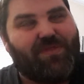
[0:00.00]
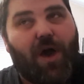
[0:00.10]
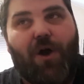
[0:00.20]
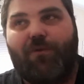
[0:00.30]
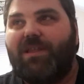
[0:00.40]

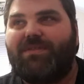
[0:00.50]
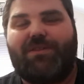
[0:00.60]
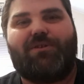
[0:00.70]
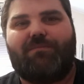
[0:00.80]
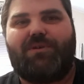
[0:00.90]
The only
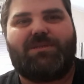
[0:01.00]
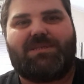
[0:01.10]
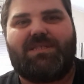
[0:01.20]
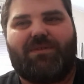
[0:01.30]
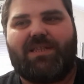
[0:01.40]
thing you can put in
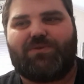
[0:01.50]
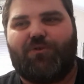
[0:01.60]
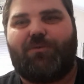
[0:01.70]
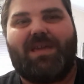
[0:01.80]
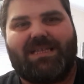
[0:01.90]
Cinderella's
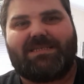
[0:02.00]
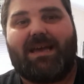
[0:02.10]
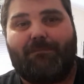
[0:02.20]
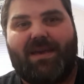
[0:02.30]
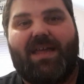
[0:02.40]
room is
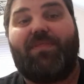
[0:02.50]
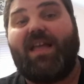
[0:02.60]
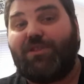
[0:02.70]
that bed.